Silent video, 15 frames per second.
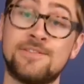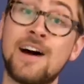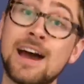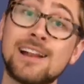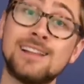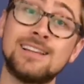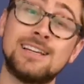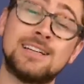
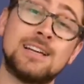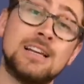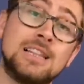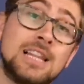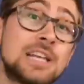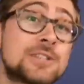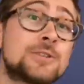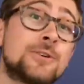Finally,
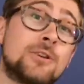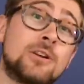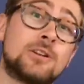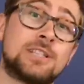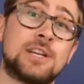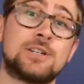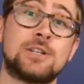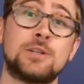let's turn our
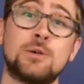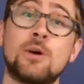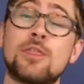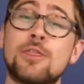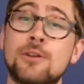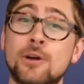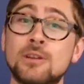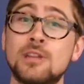attention to a
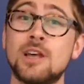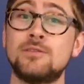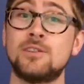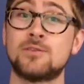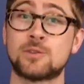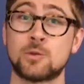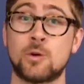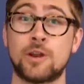third
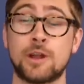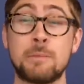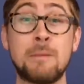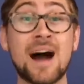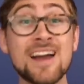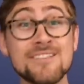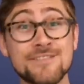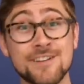level of sorting,
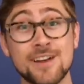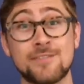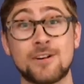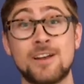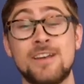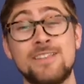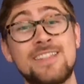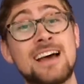my
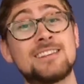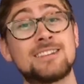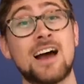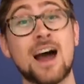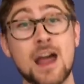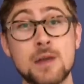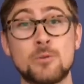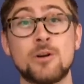favorite, and
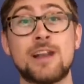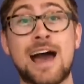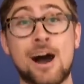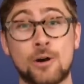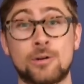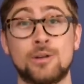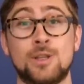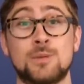that's hybrid
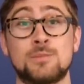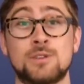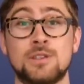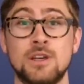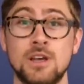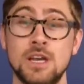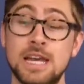algorithms.